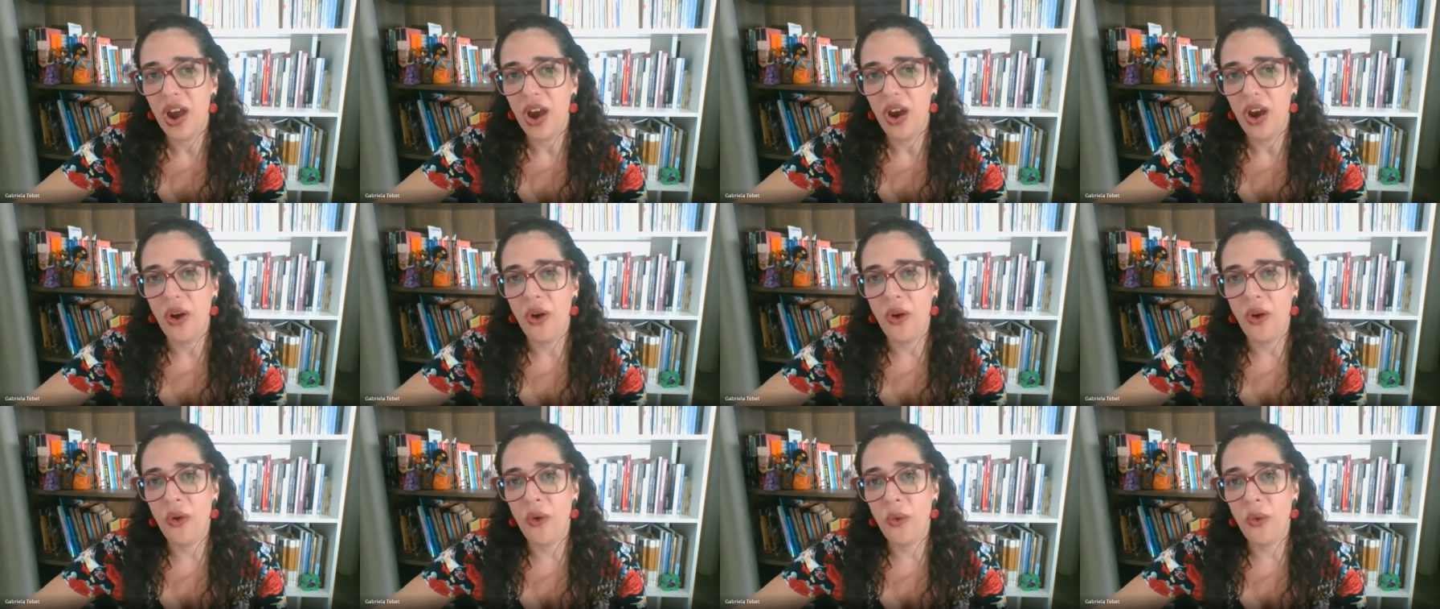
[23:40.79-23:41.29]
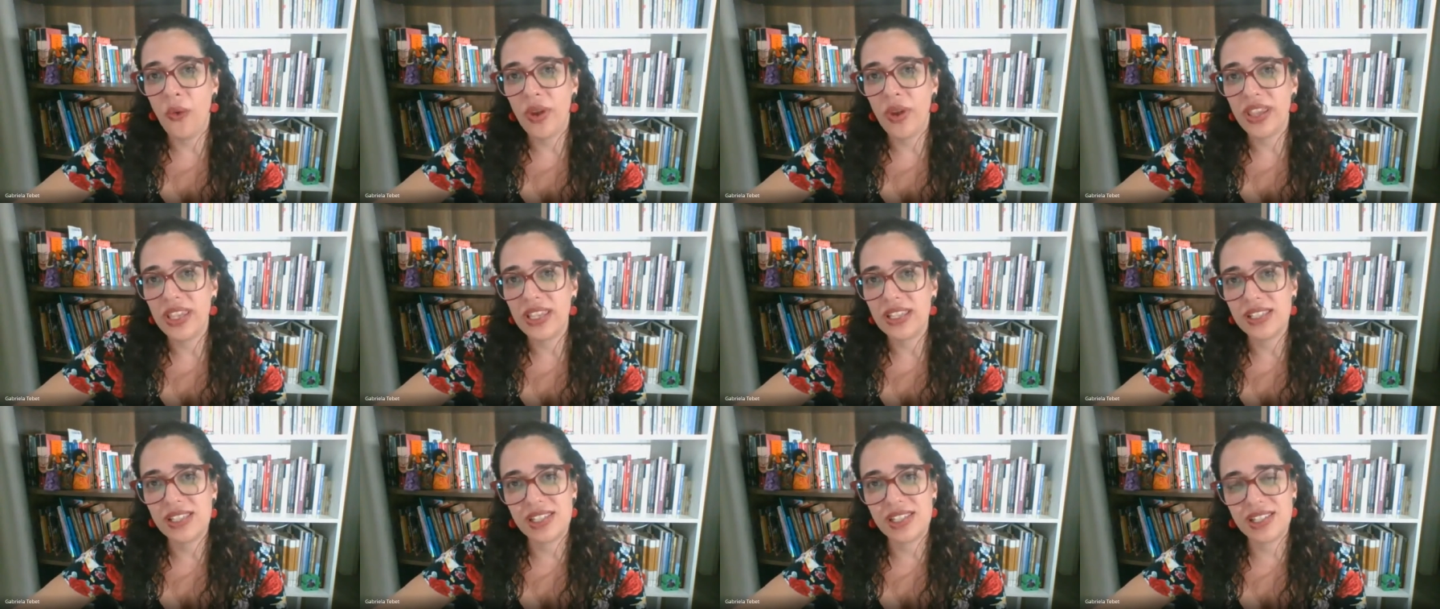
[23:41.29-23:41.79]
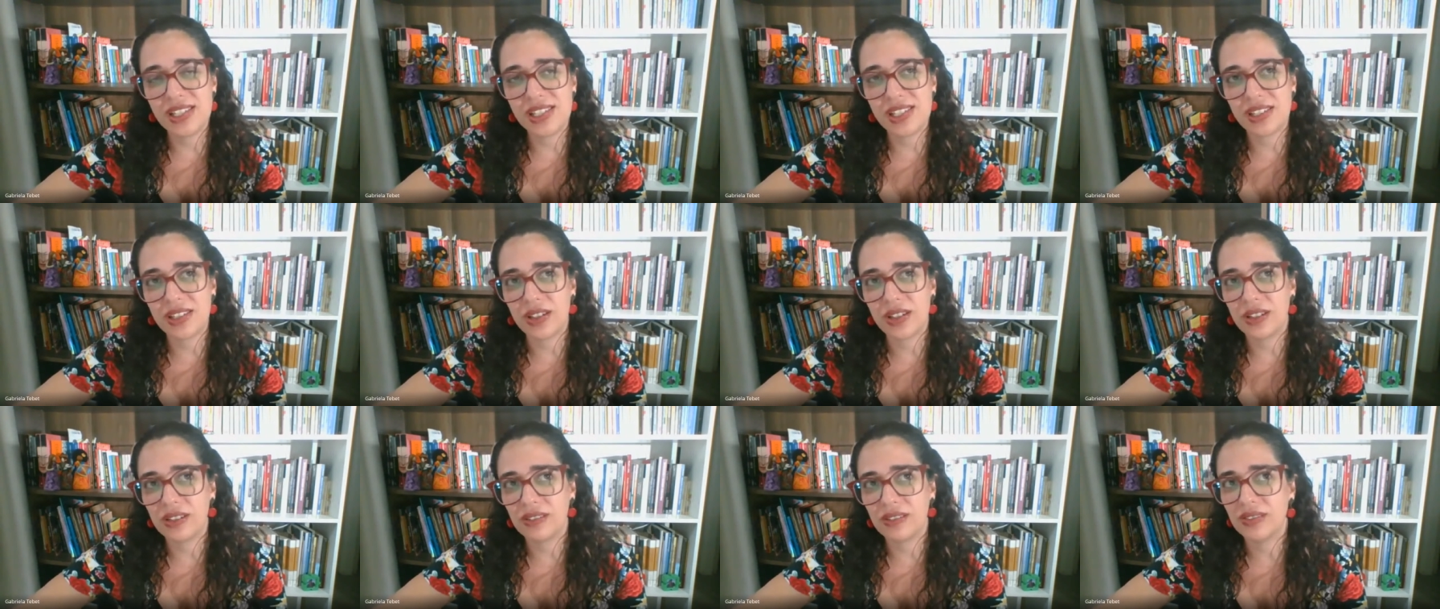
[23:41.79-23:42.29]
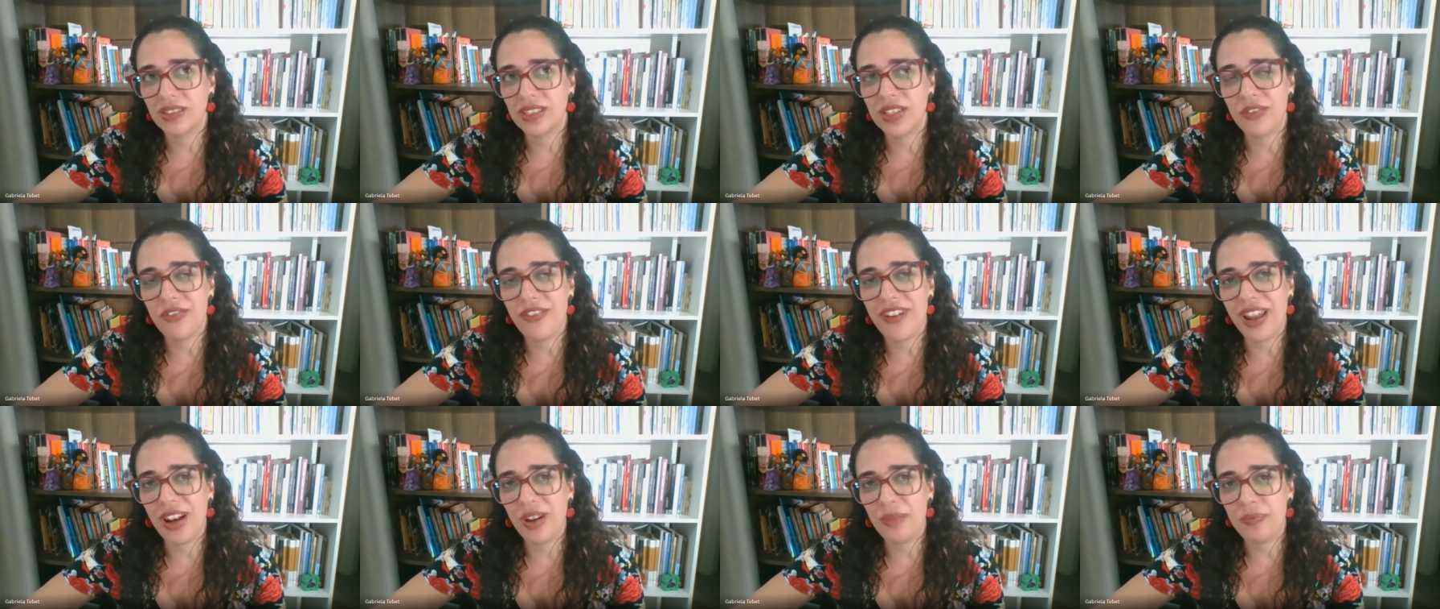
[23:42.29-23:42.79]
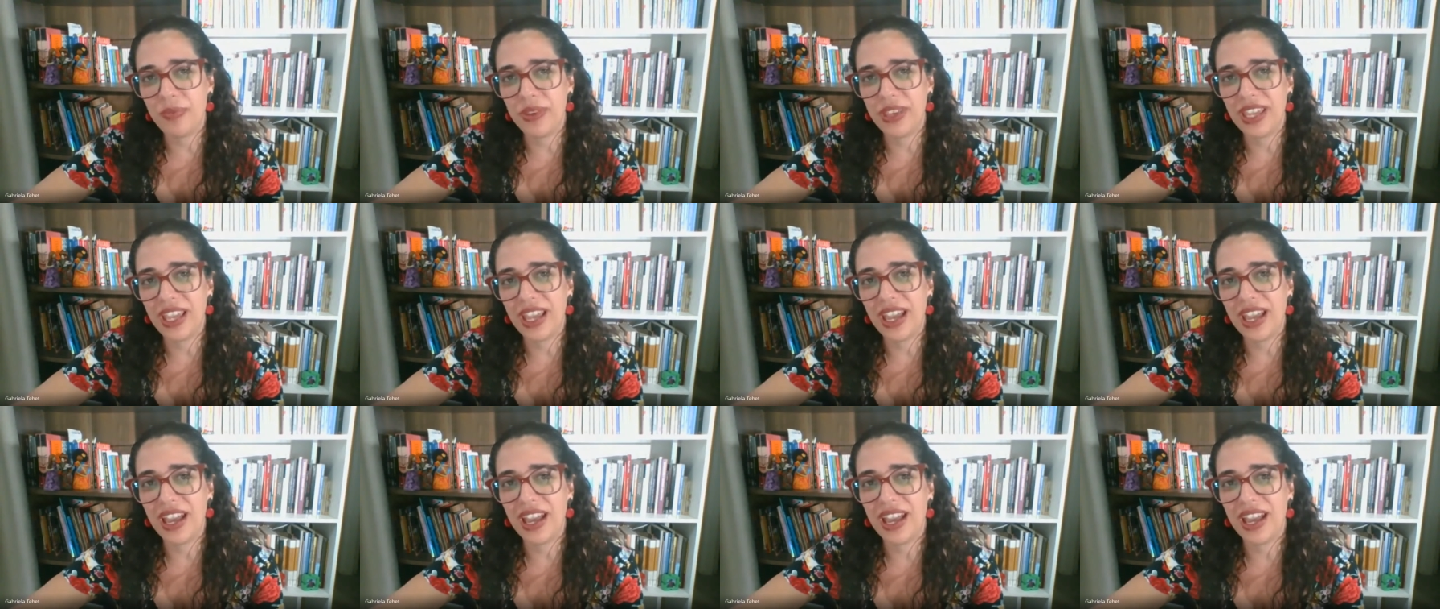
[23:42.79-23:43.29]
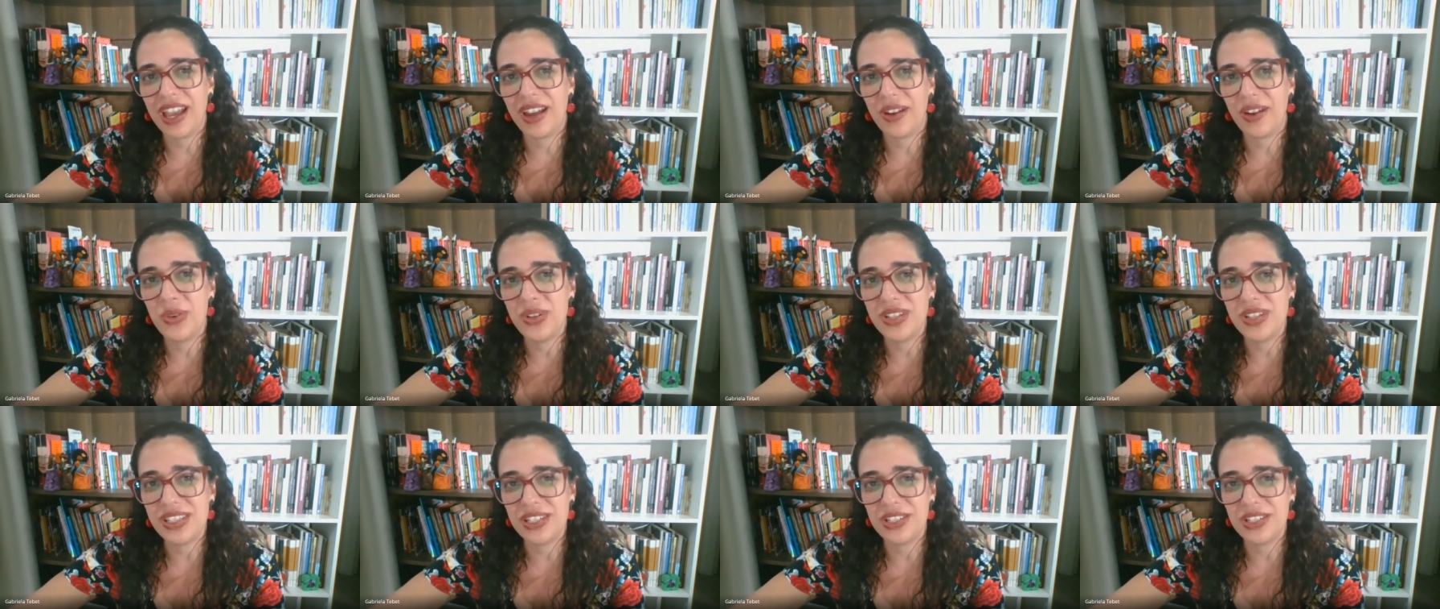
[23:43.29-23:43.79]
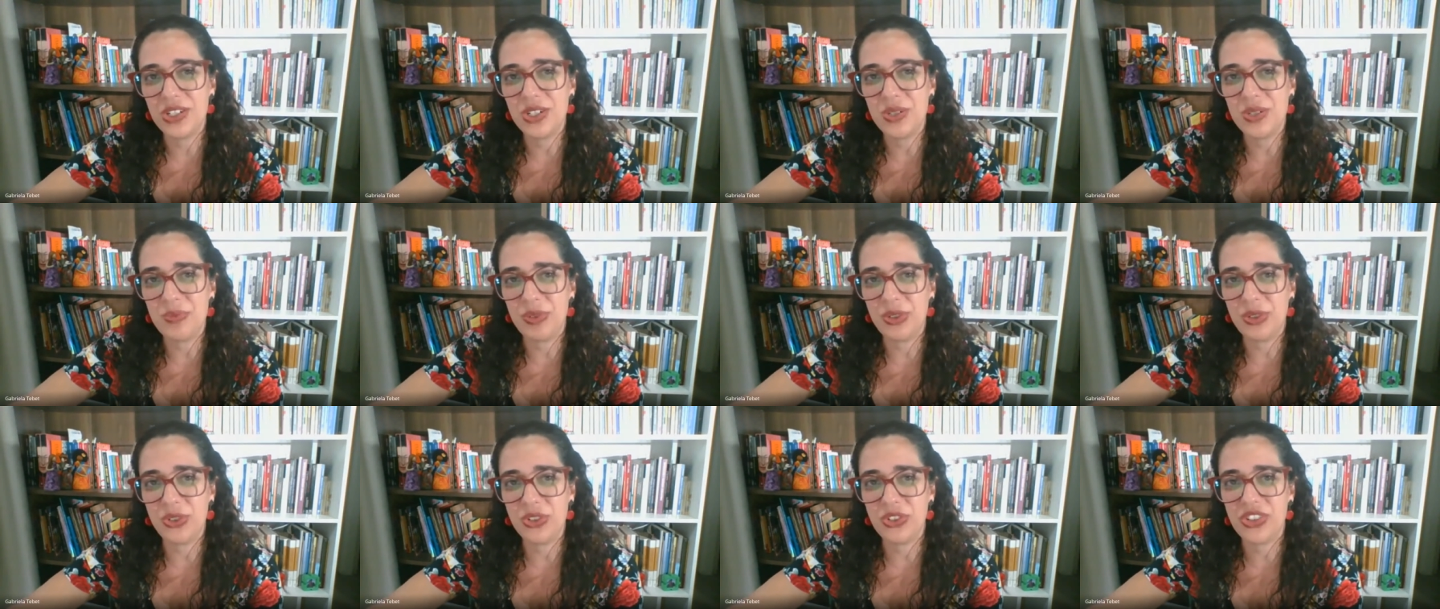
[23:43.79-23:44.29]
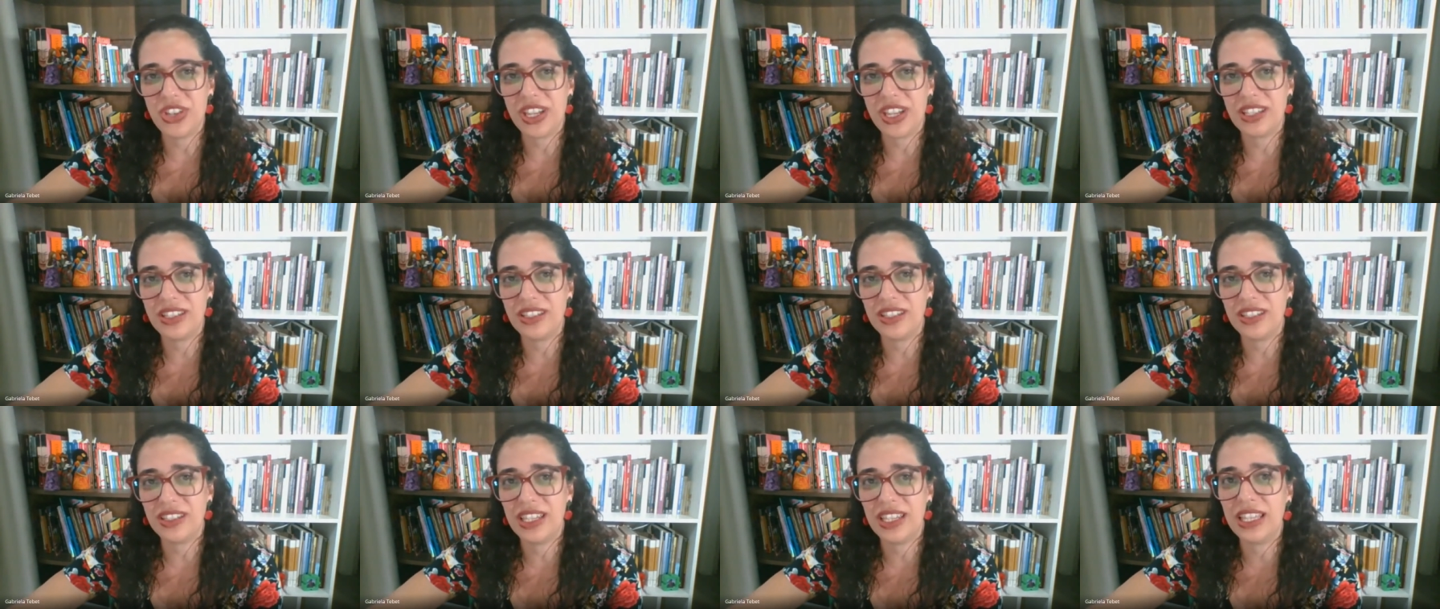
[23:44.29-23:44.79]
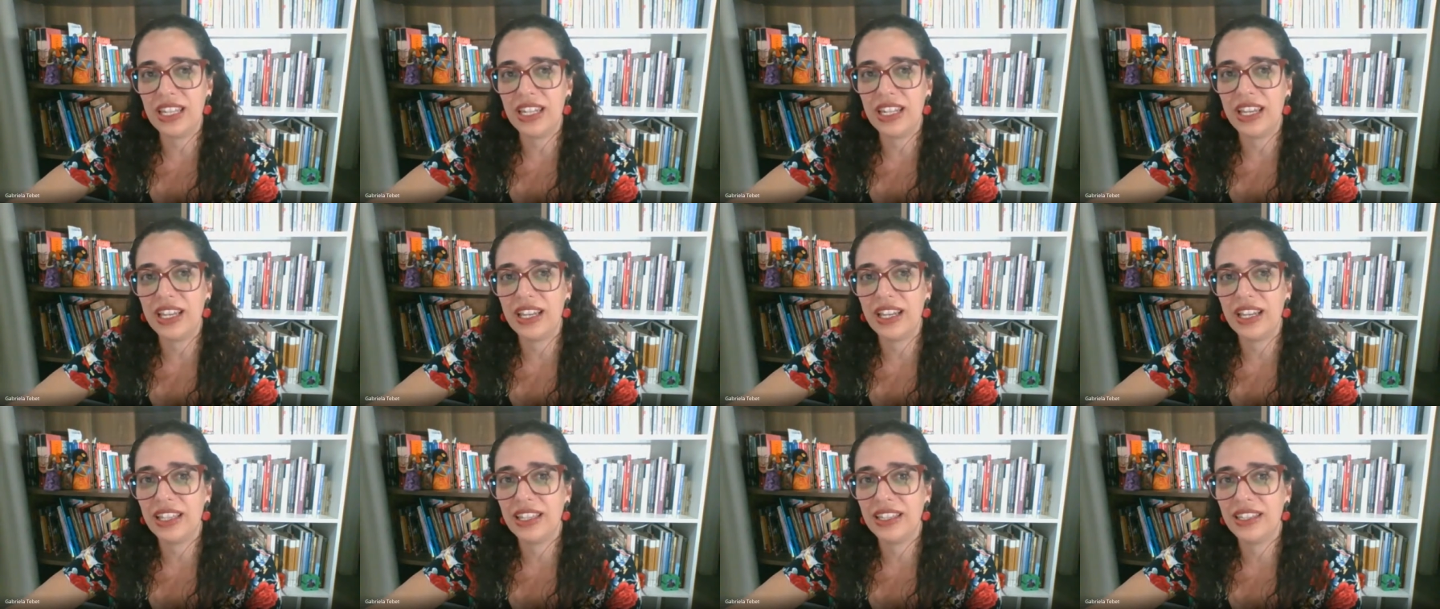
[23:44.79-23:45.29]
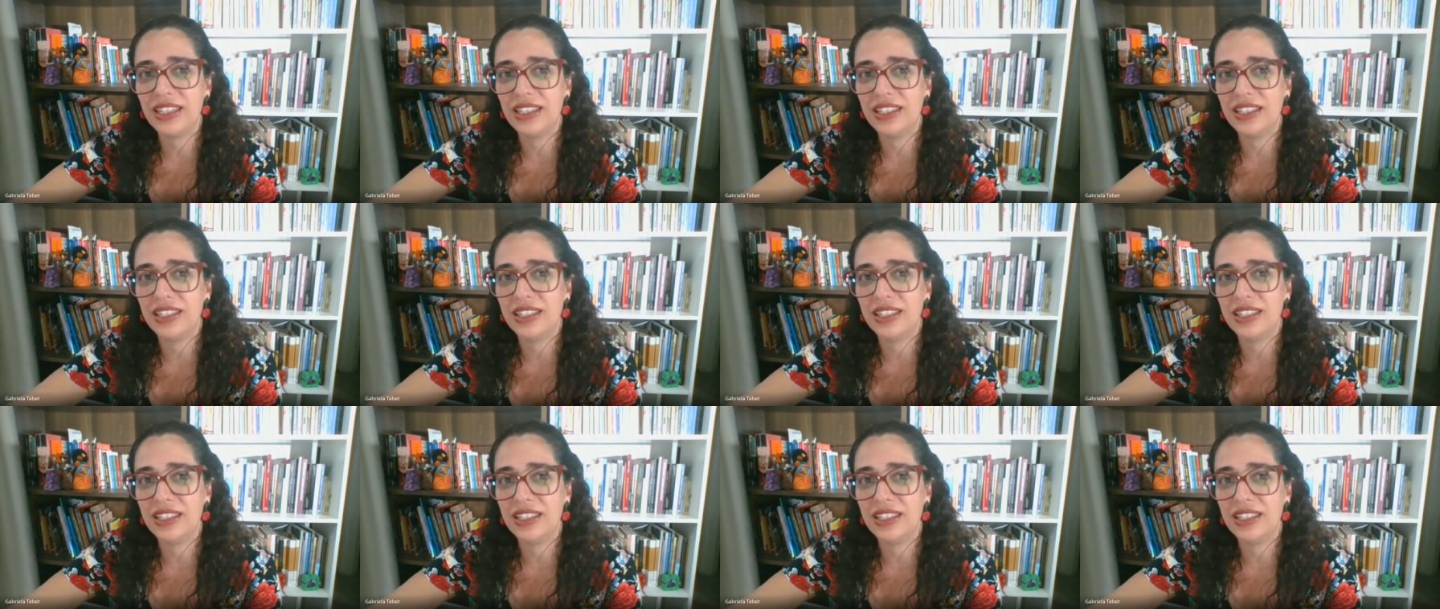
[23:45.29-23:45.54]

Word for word: who is developing a research project in a